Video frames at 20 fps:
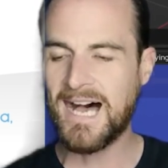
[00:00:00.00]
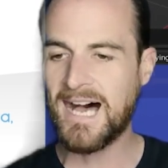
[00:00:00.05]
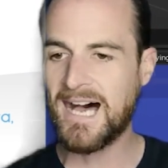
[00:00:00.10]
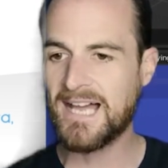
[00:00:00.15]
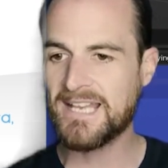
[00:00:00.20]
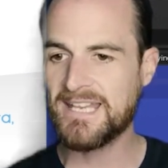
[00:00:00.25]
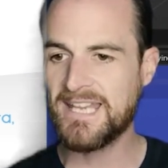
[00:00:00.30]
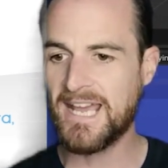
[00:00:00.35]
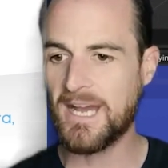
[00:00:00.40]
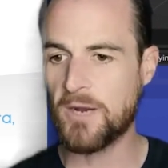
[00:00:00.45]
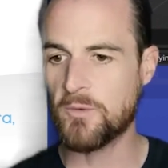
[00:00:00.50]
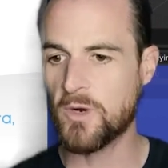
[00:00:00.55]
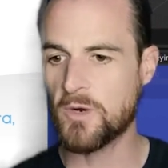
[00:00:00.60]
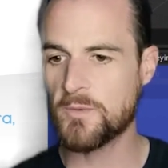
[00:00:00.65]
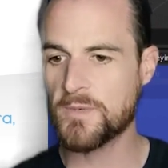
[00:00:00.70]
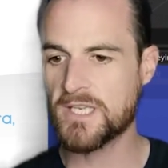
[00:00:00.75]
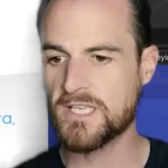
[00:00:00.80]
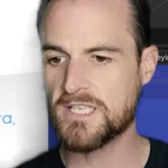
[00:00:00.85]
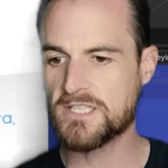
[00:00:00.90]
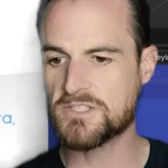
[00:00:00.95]

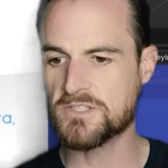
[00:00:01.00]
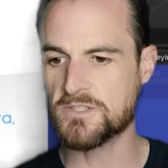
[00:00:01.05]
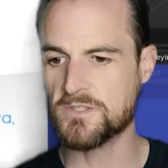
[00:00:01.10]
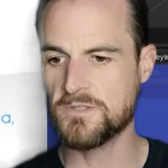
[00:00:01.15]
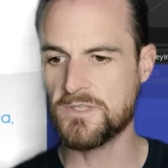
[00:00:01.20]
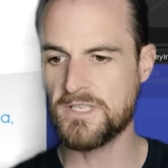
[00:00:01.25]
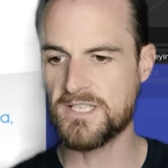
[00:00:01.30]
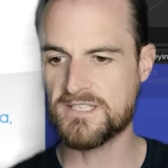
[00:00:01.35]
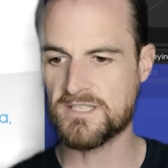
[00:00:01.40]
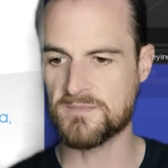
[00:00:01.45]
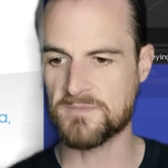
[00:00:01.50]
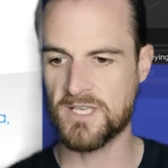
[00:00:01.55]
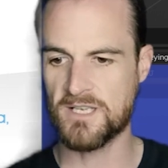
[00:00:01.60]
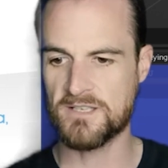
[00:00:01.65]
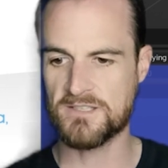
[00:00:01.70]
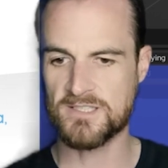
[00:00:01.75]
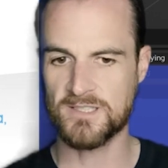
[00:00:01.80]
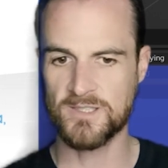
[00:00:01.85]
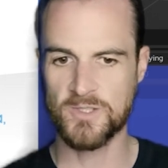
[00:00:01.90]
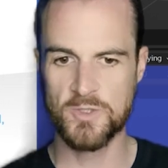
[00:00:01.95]
Now, what we're going to do is
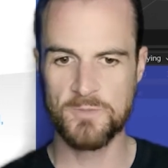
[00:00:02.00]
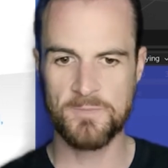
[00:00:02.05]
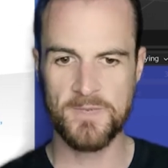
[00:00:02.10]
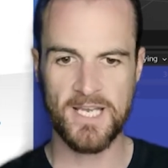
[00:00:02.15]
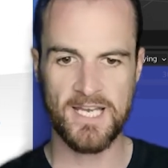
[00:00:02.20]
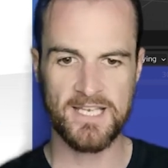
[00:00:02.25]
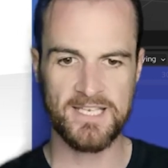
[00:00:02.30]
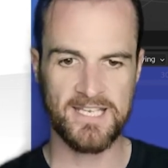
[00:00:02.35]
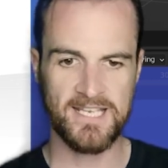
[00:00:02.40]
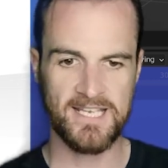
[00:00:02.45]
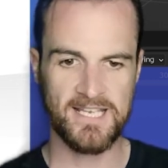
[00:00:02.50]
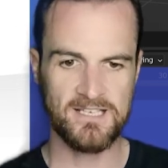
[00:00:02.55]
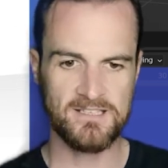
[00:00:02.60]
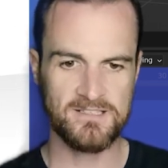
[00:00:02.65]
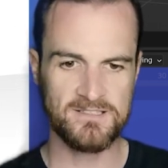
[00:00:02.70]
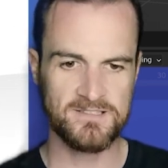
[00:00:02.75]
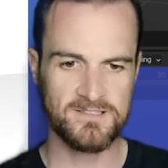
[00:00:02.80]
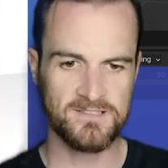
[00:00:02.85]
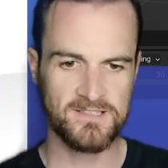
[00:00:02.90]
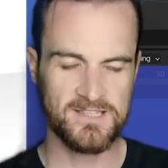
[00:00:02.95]
I'm going to loop cut
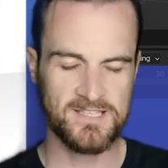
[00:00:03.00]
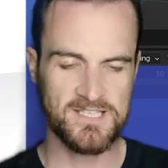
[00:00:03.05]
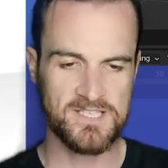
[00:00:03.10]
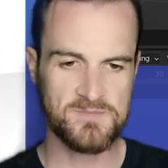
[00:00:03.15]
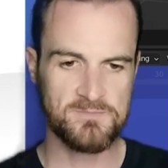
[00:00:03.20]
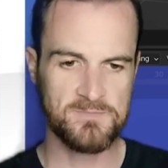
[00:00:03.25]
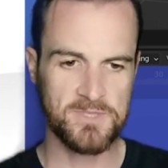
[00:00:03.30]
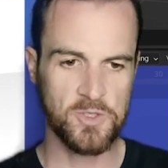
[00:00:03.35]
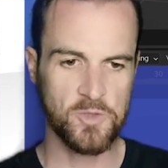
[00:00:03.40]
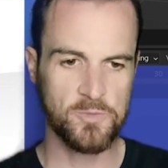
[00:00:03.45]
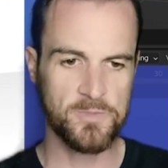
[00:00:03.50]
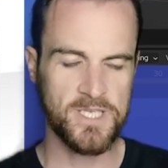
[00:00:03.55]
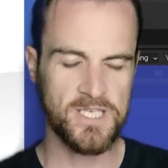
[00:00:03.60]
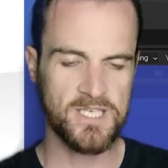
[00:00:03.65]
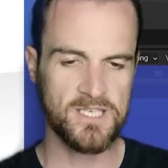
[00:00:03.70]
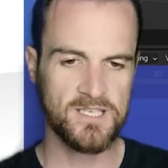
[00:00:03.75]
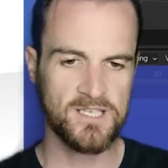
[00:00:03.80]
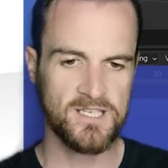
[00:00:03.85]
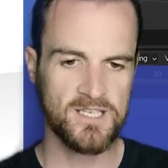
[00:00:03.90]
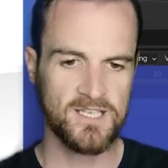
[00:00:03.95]
now, this middle
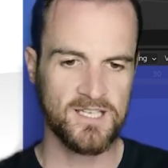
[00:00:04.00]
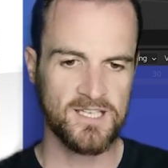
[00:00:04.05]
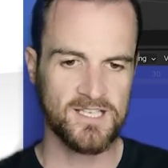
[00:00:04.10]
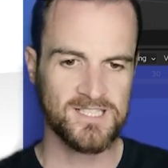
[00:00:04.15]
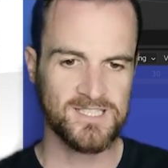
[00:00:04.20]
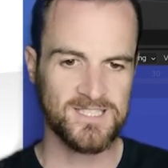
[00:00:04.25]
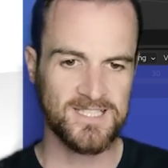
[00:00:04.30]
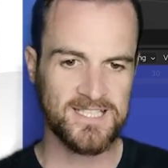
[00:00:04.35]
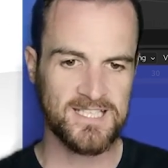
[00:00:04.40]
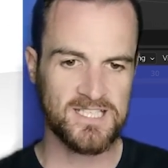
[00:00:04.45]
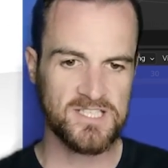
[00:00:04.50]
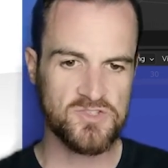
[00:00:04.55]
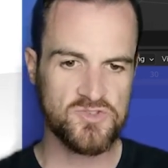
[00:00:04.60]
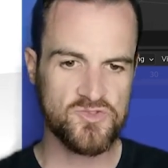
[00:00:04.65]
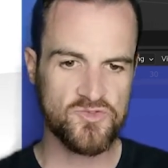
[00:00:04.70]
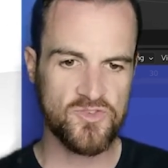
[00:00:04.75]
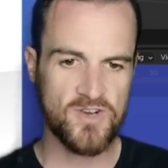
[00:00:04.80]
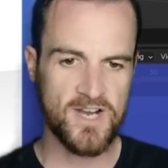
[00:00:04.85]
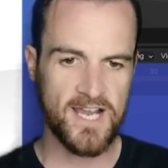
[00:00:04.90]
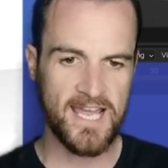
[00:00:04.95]
bit,
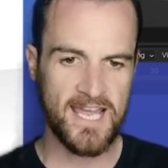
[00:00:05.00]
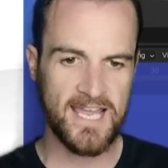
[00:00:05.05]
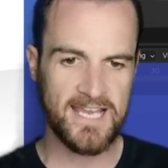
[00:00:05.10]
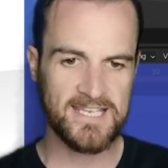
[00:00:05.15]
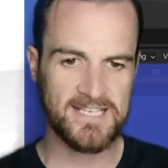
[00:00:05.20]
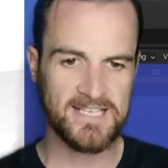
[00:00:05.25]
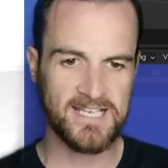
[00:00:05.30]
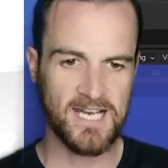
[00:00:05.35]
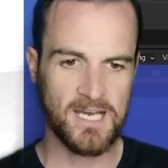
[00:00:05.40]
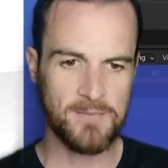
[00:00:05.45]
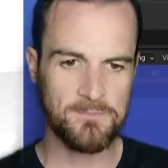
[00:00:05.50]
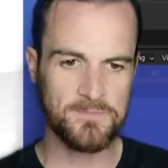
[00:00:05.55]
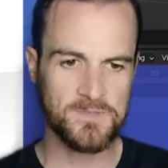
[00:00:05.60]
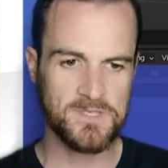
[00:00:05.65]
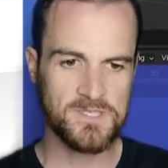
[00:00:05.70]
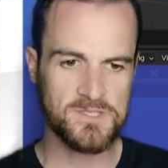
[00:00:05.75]
click and drag it